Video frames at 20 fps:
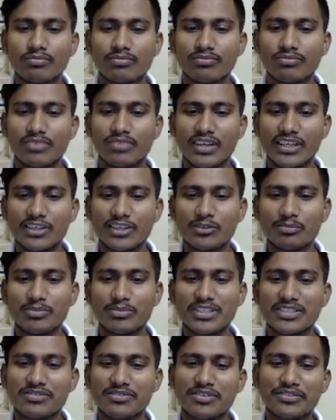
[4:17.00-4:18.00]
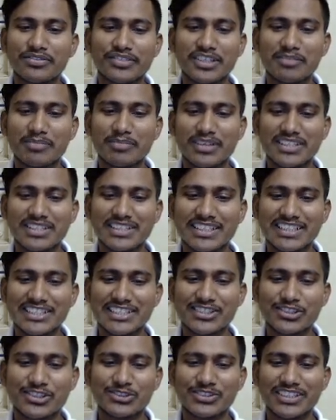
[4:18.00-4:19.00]
5 rupees, 50%
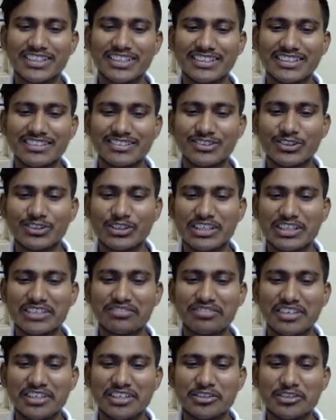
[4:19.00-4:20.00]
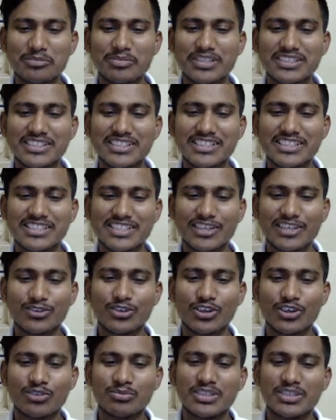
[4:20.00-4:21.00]
discount. Okay, 5 rupees discount.
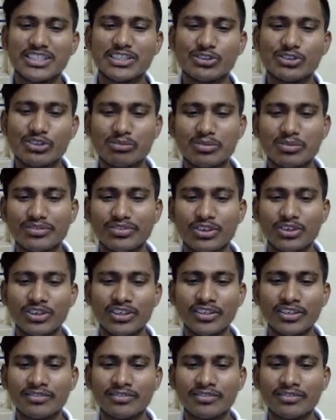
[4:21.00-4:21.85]
How much it will be for?